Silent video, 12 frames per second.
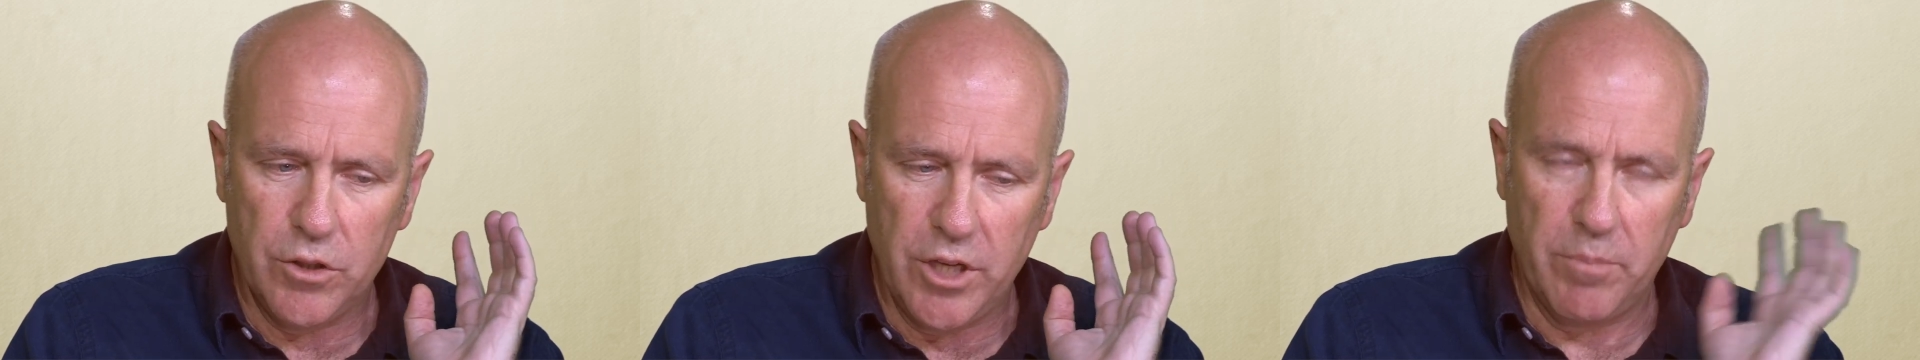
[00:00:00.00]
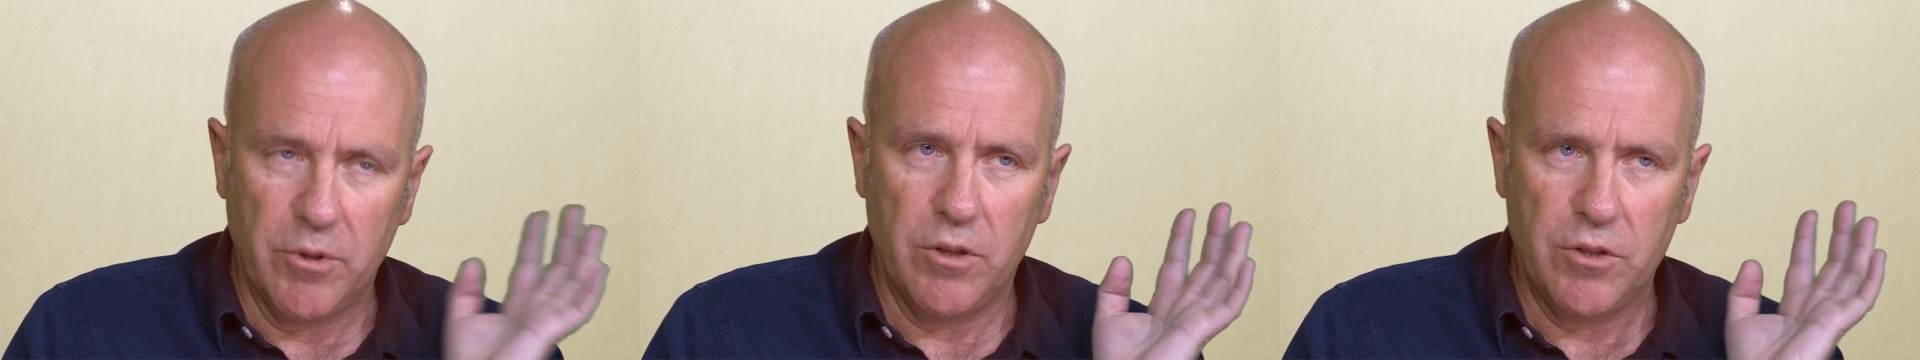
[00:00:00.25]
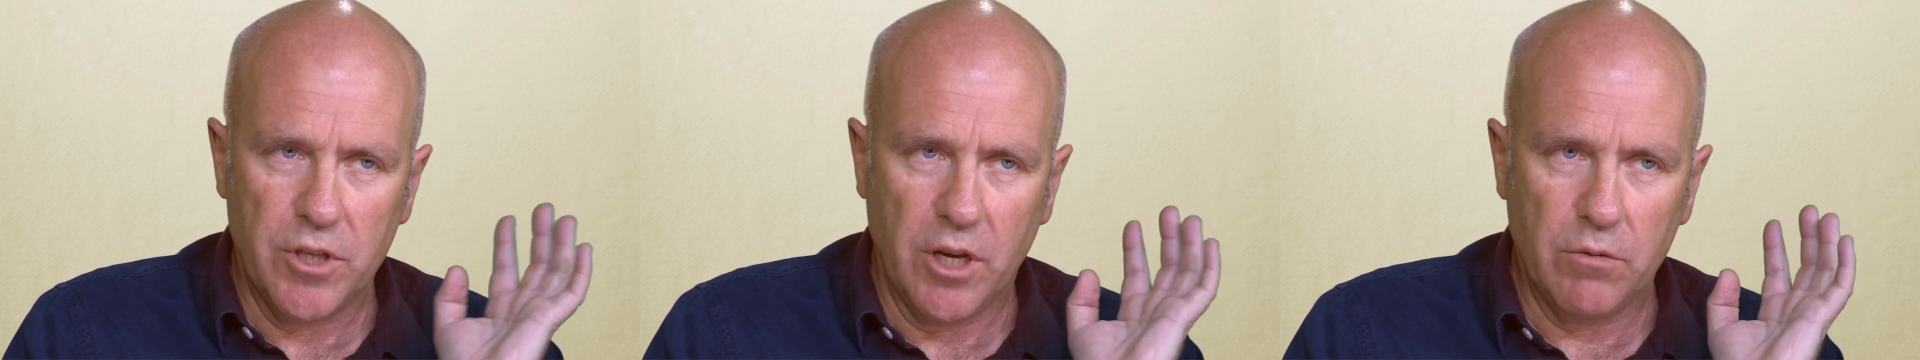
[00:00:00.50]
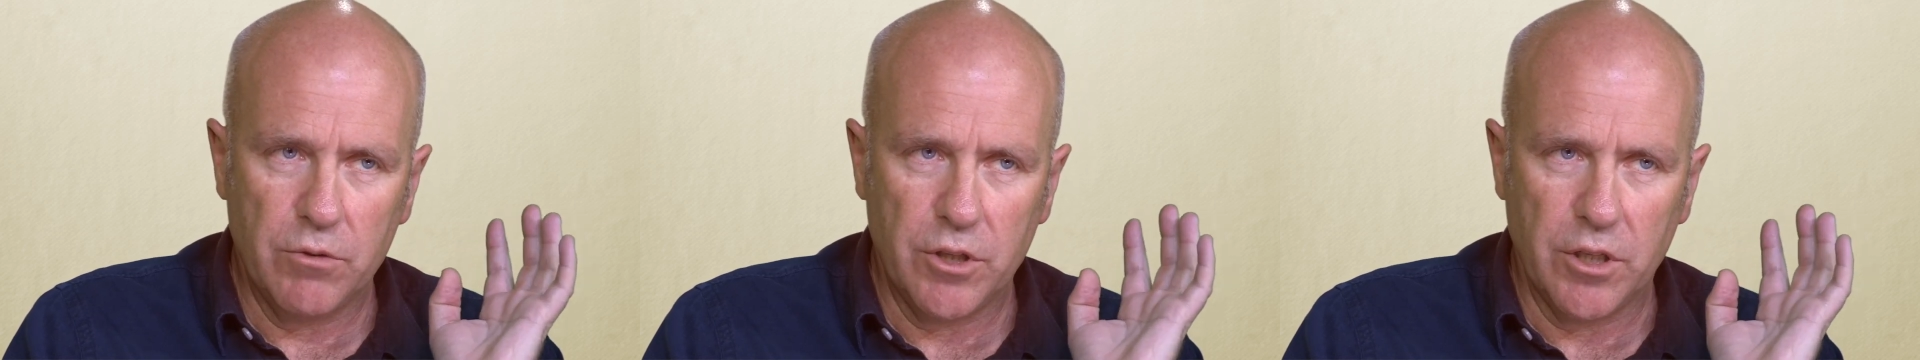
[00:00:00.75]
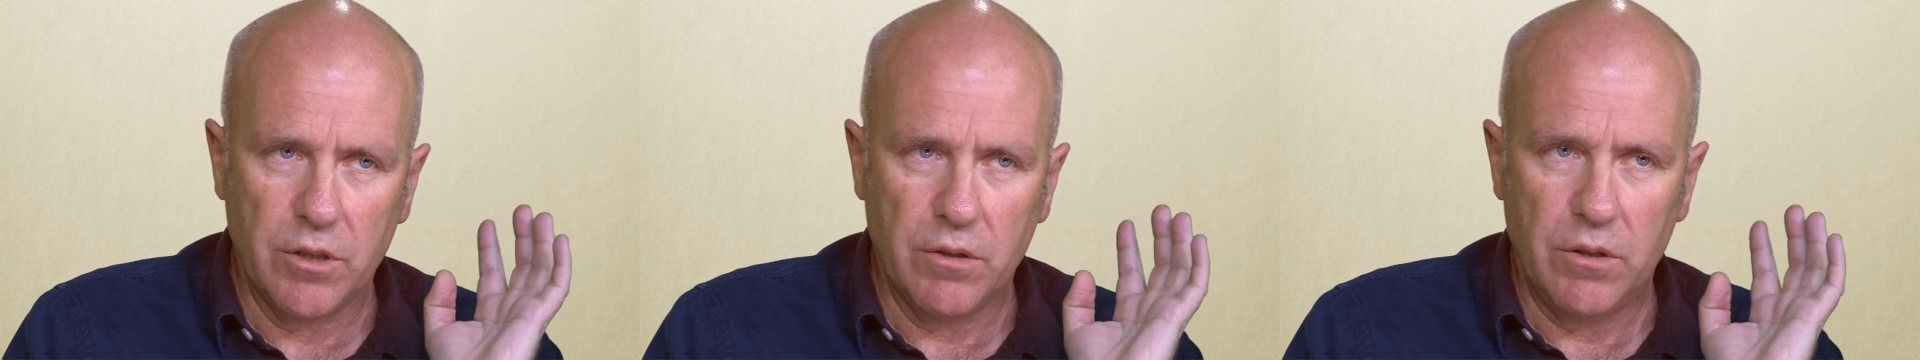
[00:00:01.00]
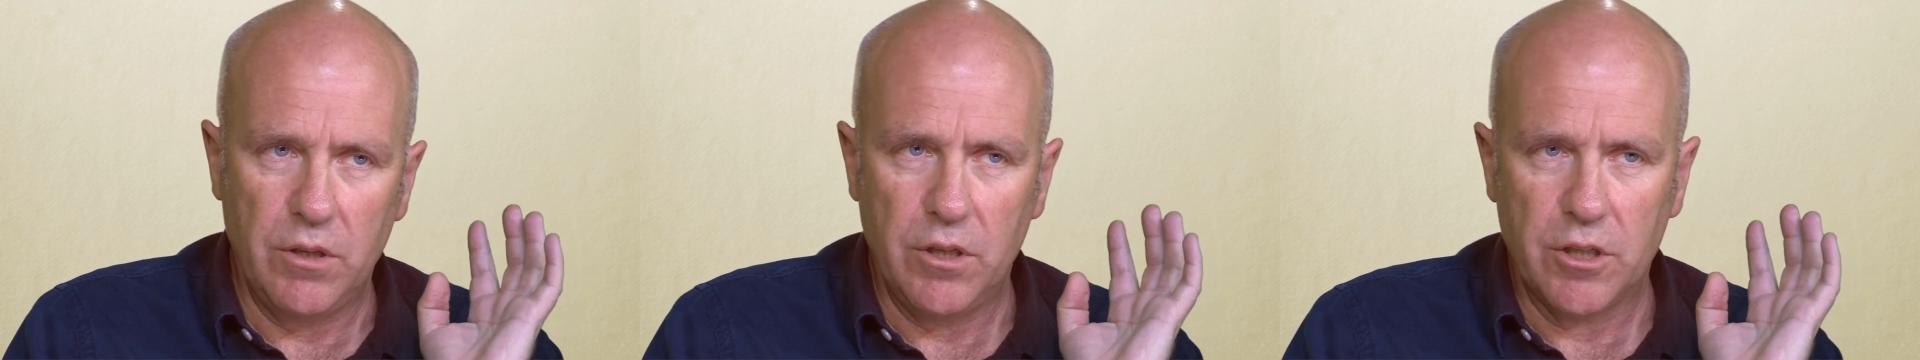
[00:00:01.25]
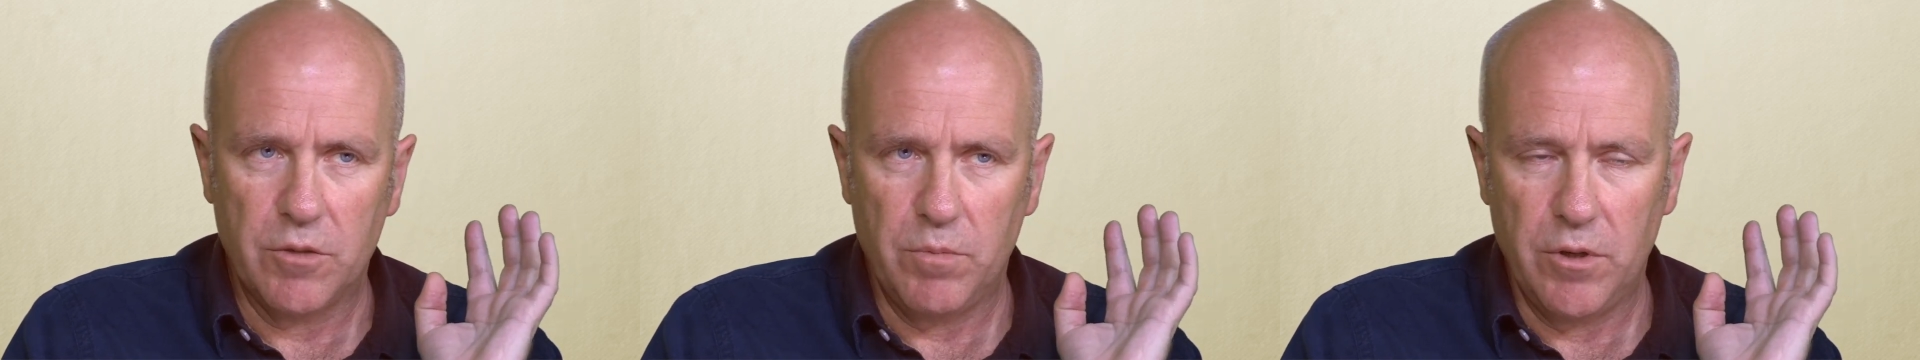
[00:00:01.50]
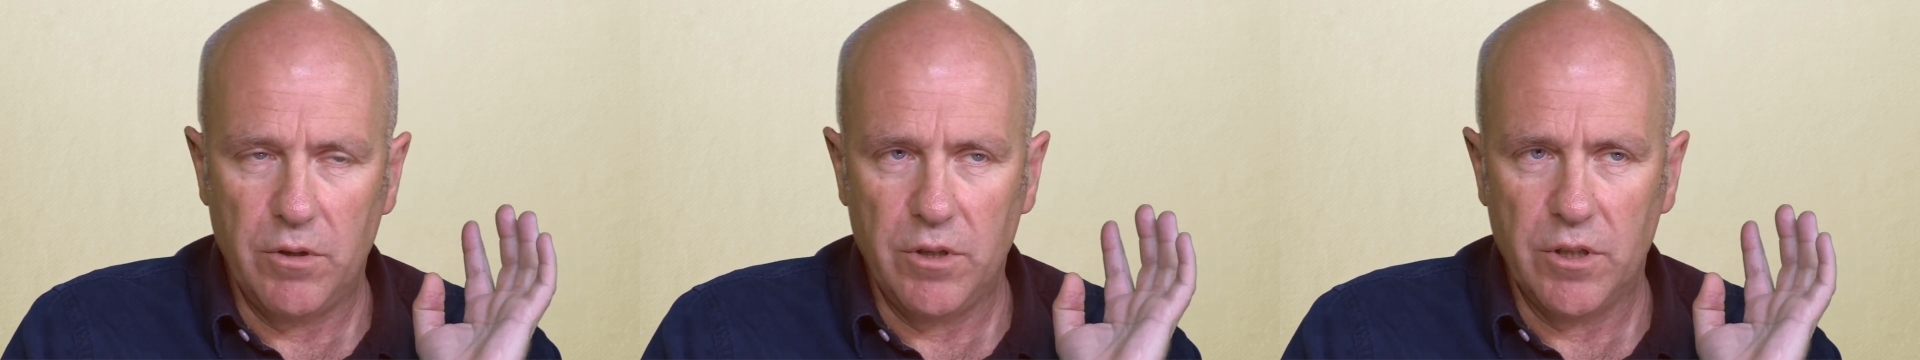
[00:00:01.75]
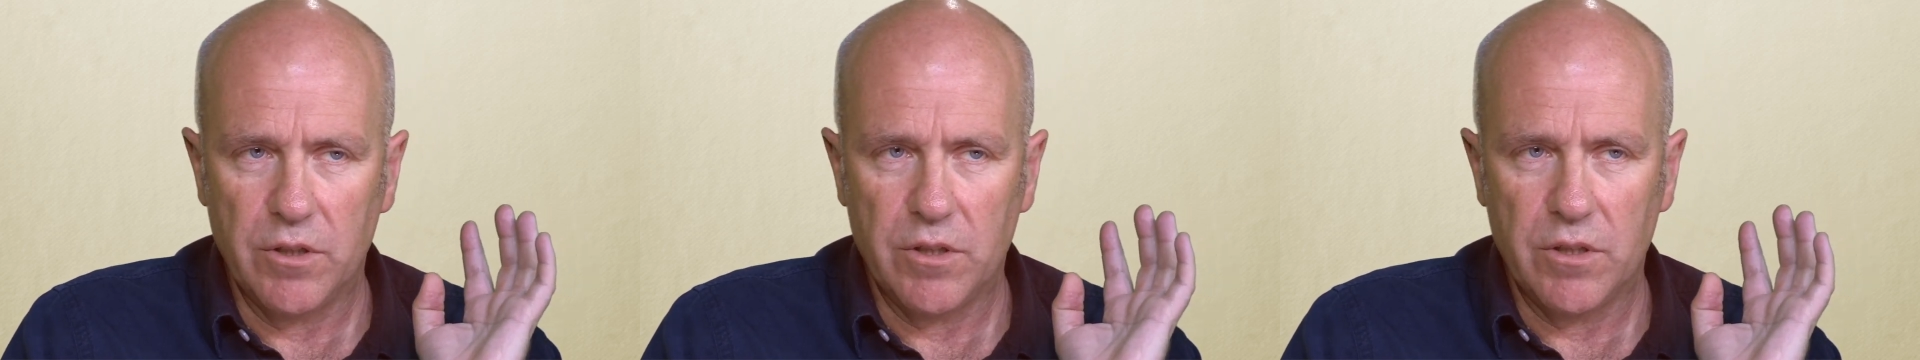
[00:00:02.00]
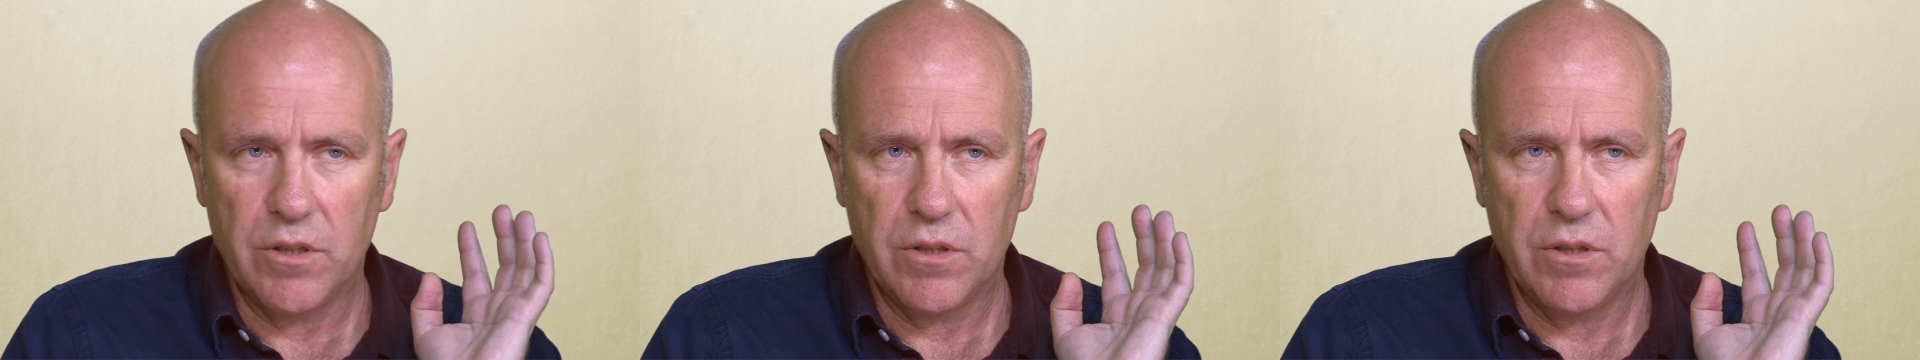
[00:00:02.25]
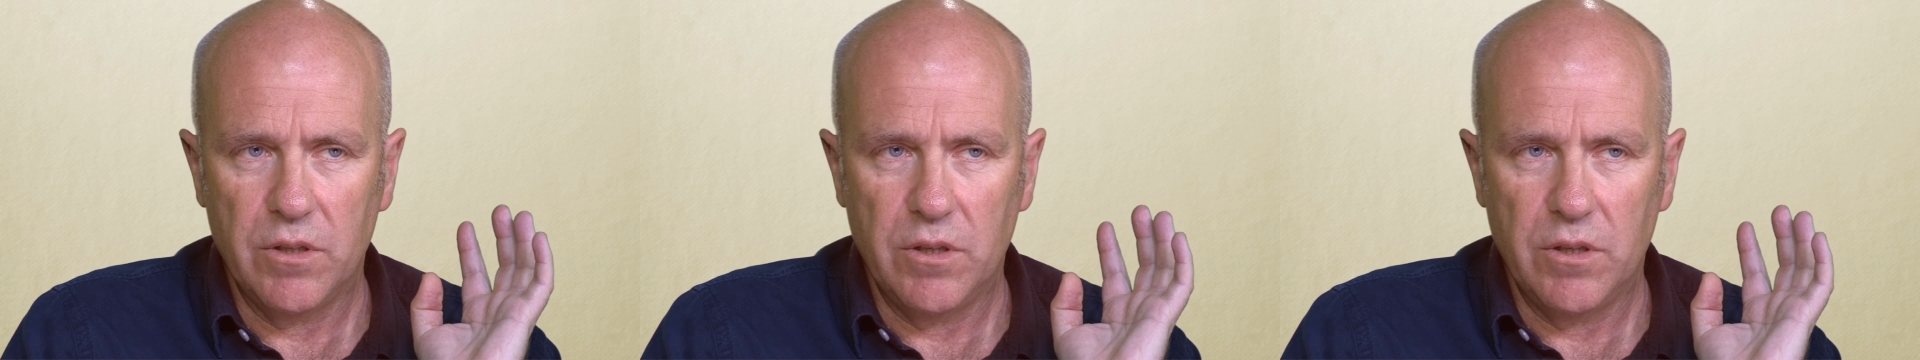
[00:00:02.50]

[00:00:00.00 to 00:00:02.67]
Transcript: Japanese culture, the experience